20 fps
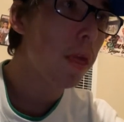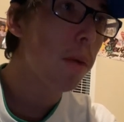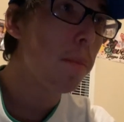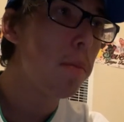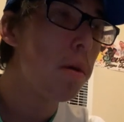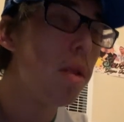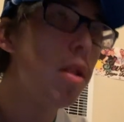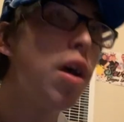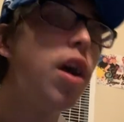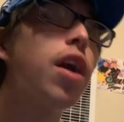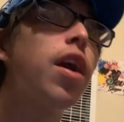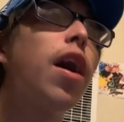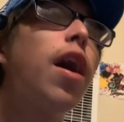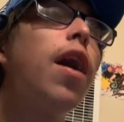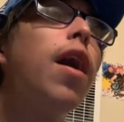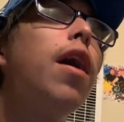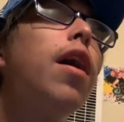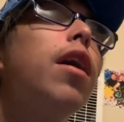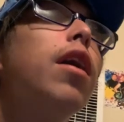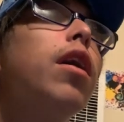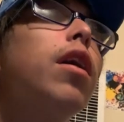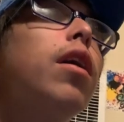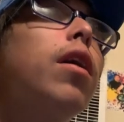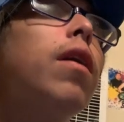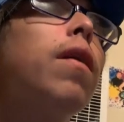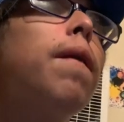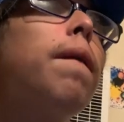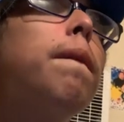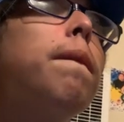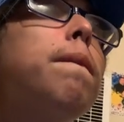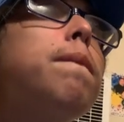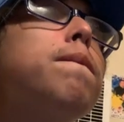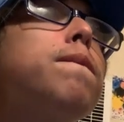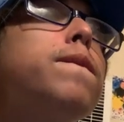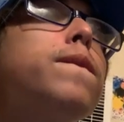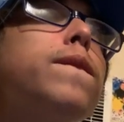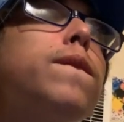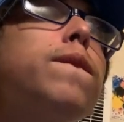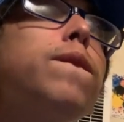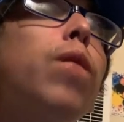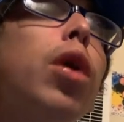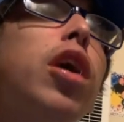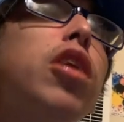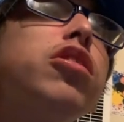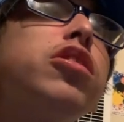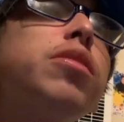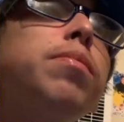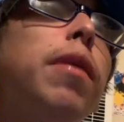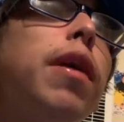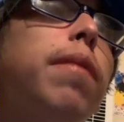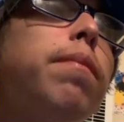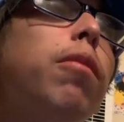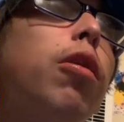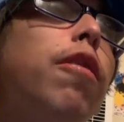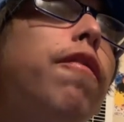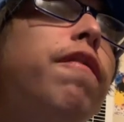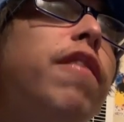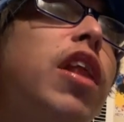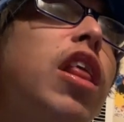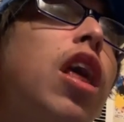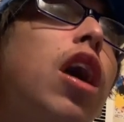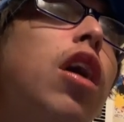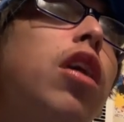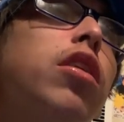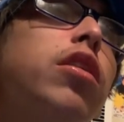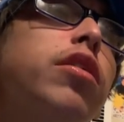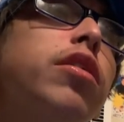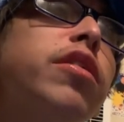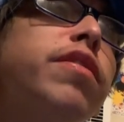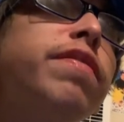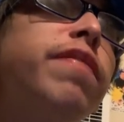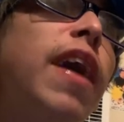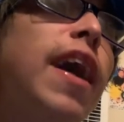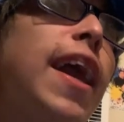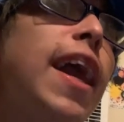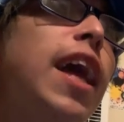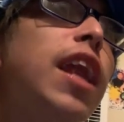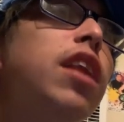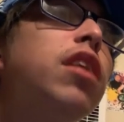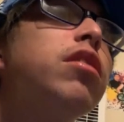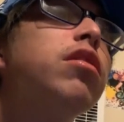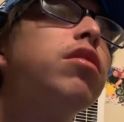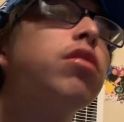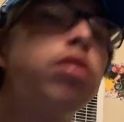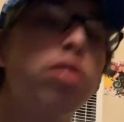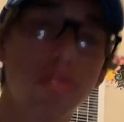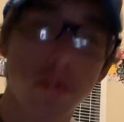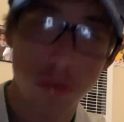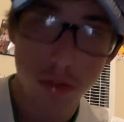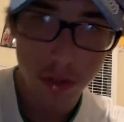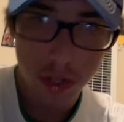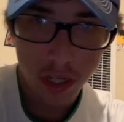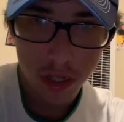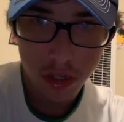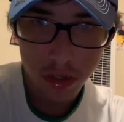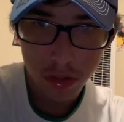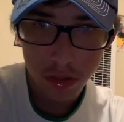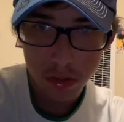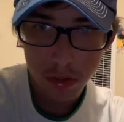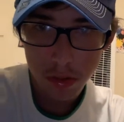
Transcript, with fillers: be like, hey, why don't you make more videos, fucking? Well.